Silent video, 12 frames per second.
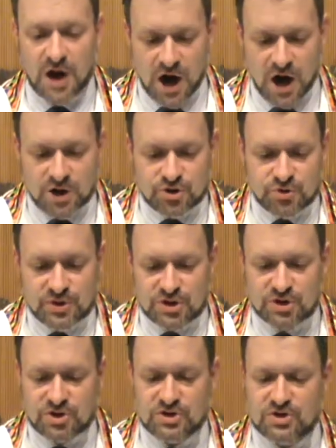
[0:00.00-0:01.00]
Our
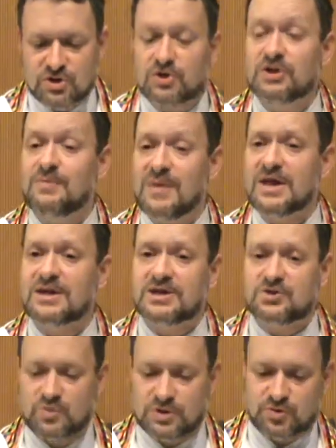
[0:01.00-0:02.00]
tradition certainly
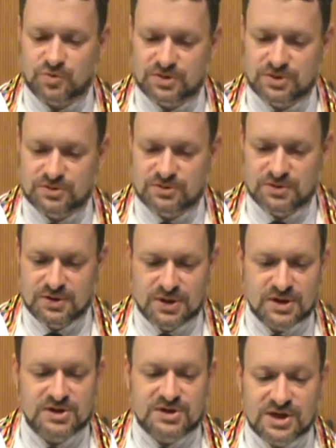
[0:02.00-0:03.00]
mandates rituals.
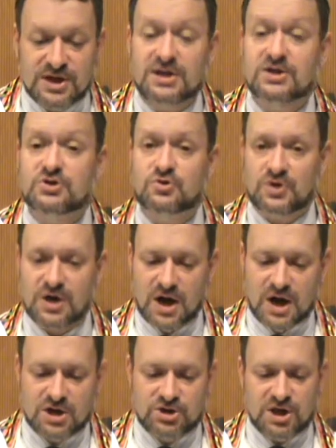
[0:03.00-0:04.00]
Sitting in the
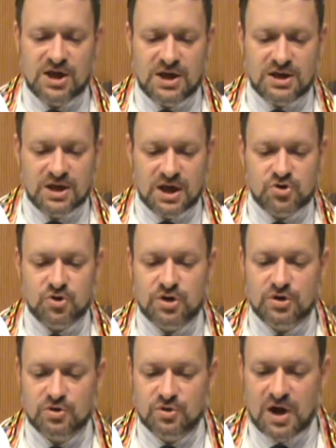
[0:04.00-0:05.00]
sukkah, shaking the etrog
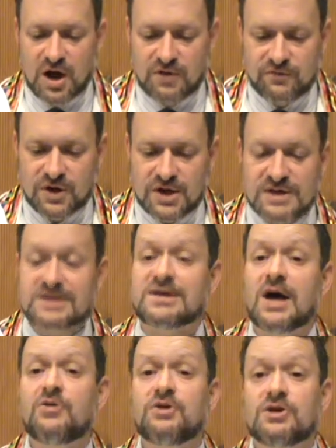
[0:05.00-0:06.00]
and lulav,
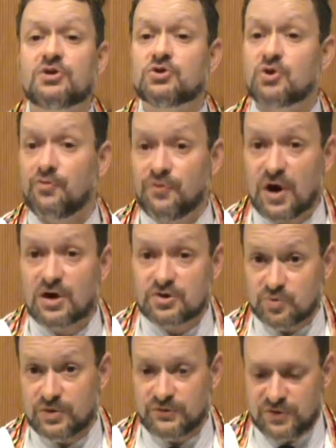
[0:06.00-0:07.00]
sounding the shofar
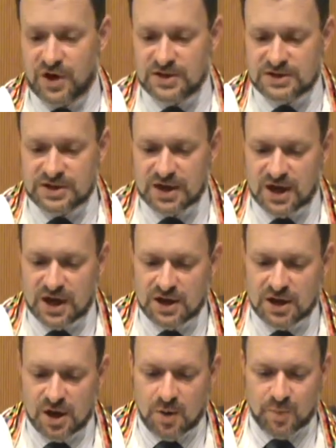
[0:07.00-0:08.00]
as we've done
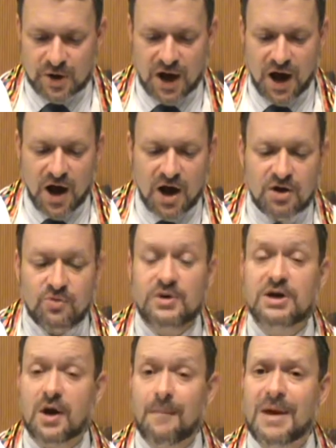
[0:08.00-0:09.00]
today, but how do
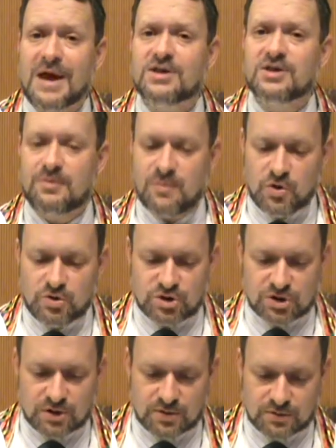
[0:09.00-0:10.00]
we command an
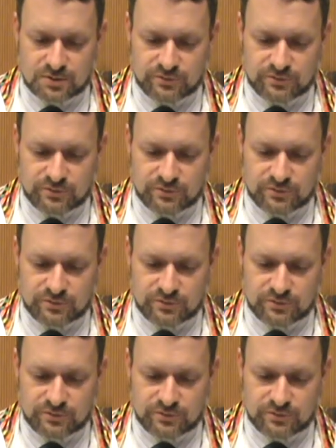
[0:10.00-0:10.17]
emotion?